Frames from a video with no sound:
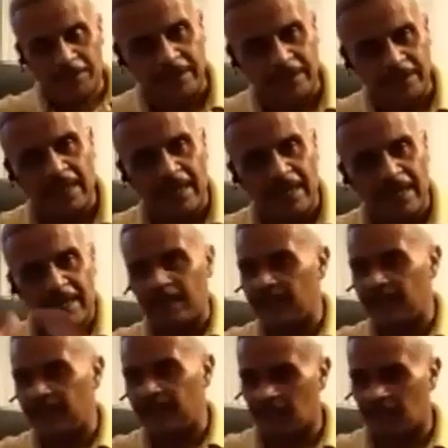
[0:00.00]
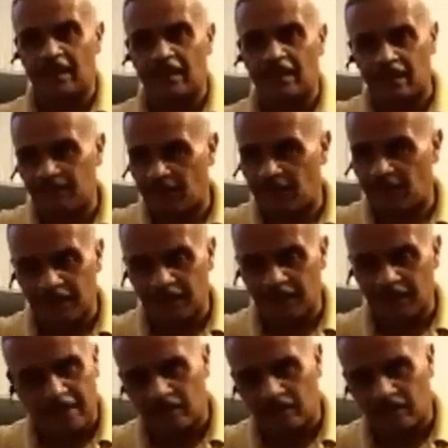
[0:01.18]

and then on the piano,